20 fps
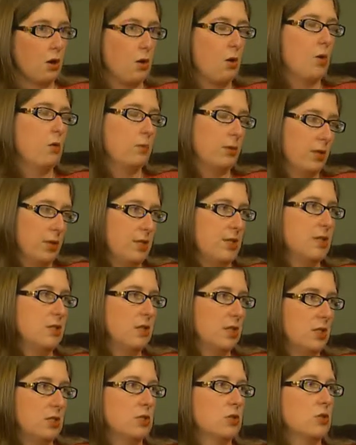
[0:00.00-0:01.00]
goal really
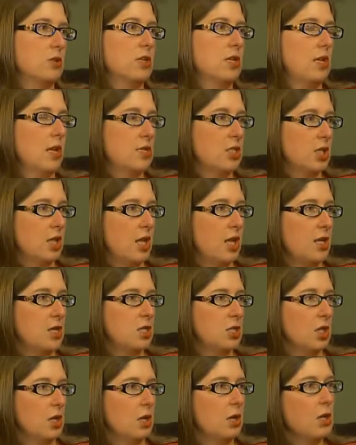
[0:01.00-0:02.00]
is history and
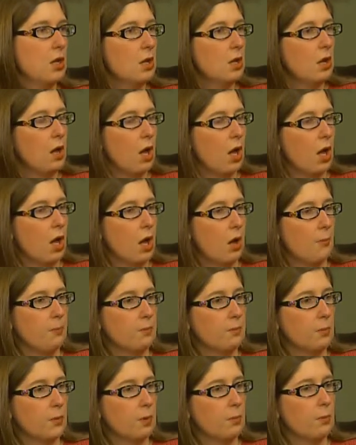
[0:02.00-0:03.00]
education.
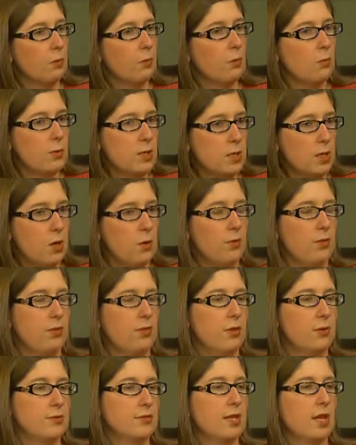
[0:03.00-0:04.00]
But we know that
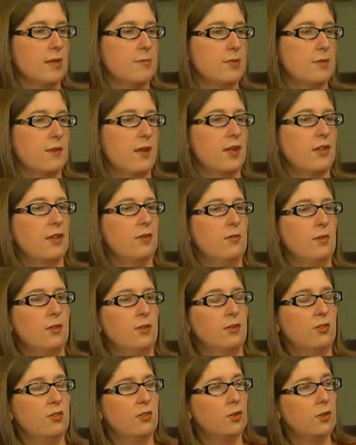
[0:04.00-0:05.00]
those types of
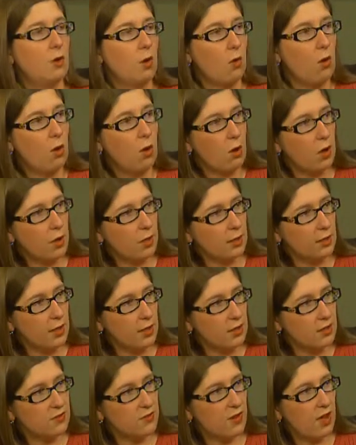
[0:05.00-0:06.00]
activities did go on
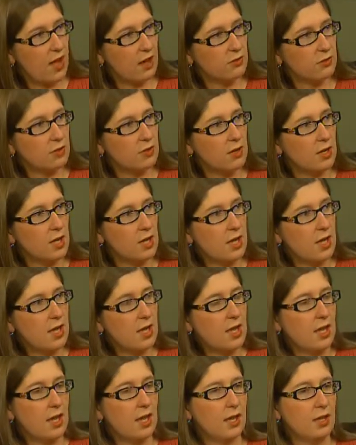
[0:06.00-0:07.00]
at the factory,
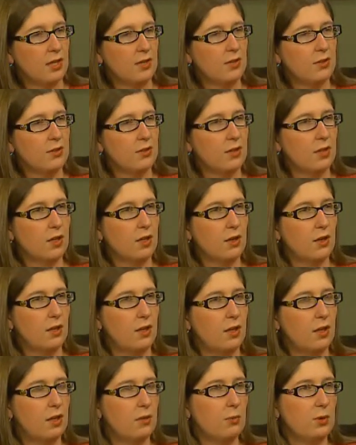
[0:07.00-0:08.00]
and
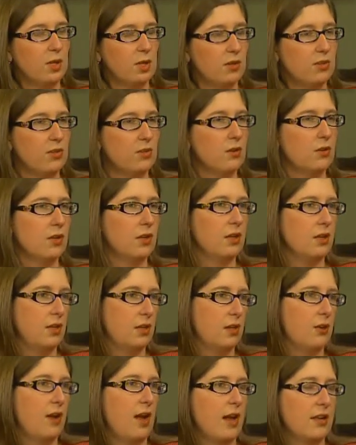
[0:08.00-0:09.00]
we consider it an
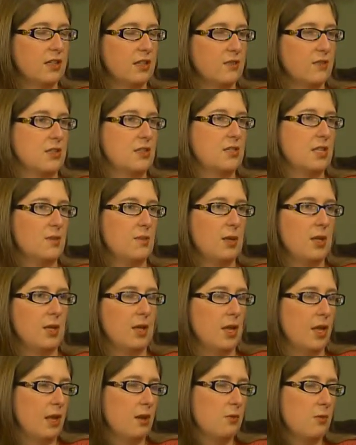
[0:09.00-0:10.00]
interactive exhibit,
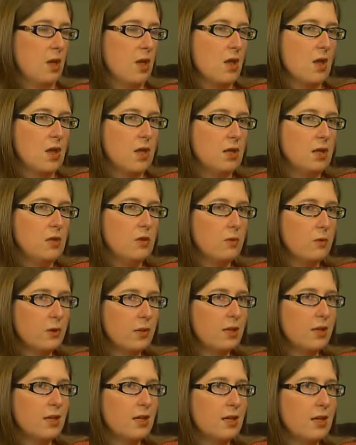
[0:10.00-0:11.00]
and you
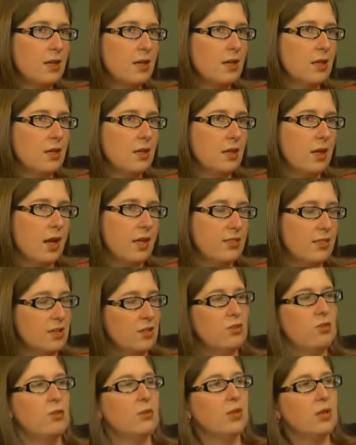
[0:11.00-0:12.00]
really, I
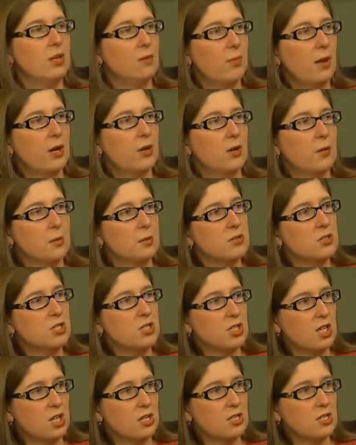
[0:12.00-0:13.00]
think, do get a better
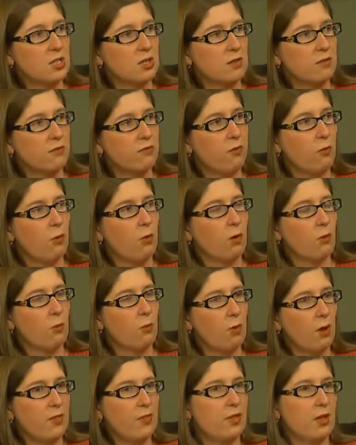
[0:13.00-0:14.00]
appreciation for
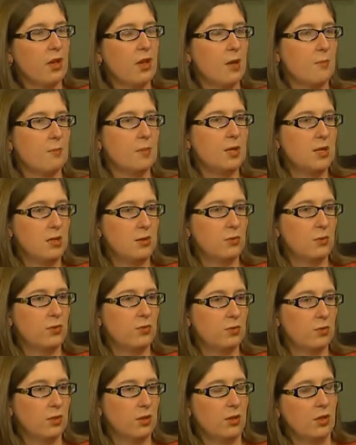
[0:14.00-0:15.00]
what the company
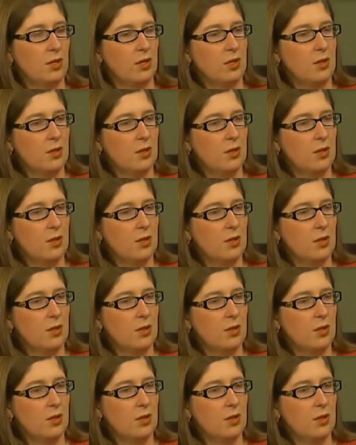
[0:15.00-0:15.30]
was really